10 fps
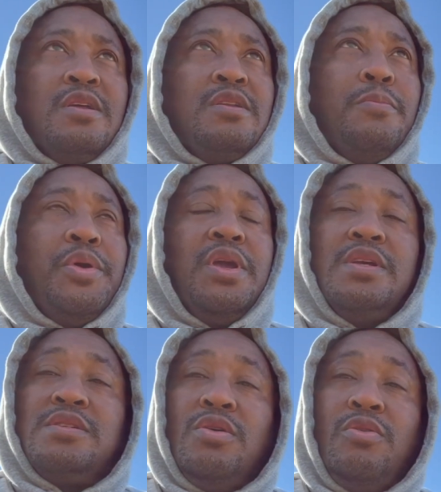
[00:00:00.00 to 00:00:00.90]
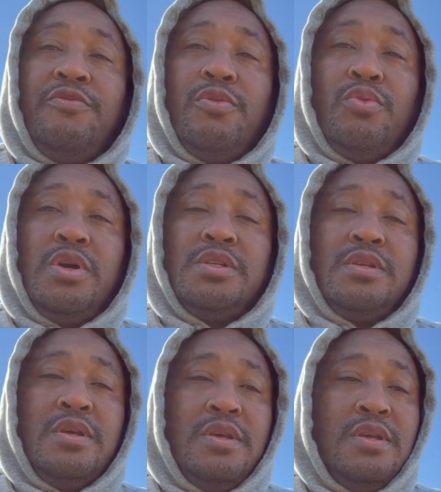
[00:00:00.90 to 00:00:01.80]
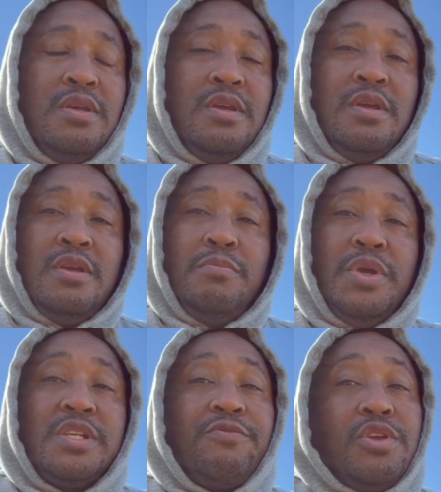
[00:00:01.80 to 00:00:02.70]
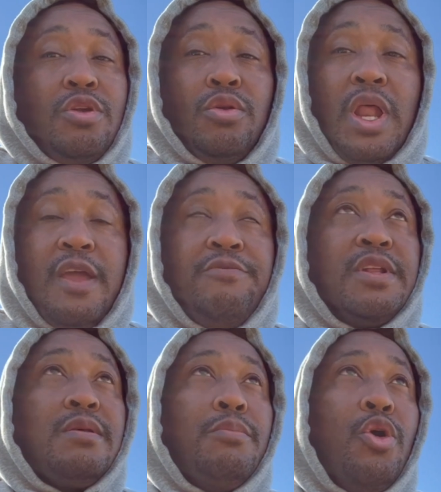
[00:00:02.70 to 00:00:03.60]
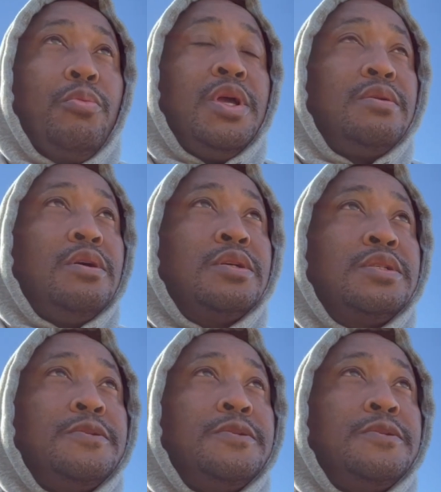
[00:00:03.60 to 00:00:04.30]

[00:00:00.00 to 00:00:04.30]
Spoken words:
depends on for what's best for your life at the moment. Because